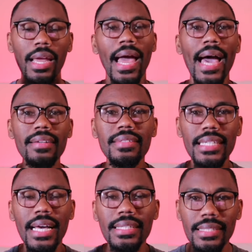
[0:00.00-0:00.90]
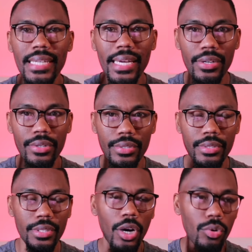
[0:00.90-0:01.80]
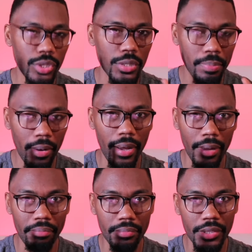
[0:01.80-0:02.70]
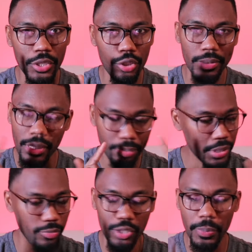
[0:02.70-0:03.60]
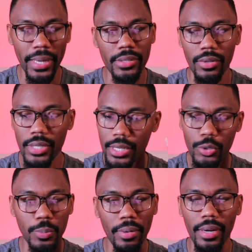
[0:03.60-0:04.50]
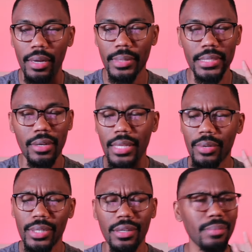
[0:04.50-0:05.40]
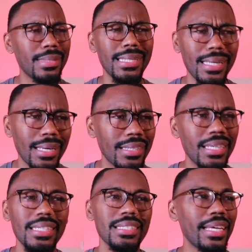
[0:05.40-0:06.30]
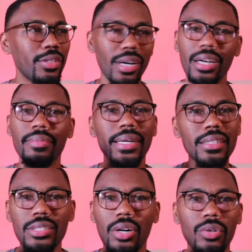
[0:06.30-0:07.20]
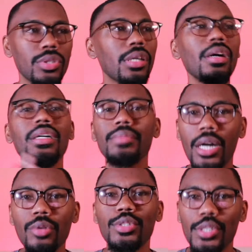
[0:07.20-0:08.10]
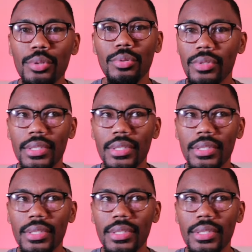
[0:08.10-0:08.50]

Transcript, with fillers: How does Deion Sanders, Coach Prime, excuse me, and put some respect on it, Coach Prime, because I don't like when they call him Deion. It's like you call everybody else Coach, call him Coach too.